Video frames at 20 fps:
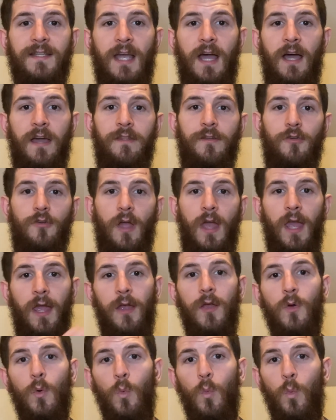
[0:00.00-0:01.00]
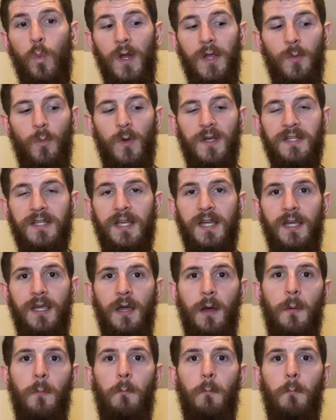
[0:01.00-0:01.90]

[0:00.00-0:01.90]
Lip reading: either a wheat whiskey,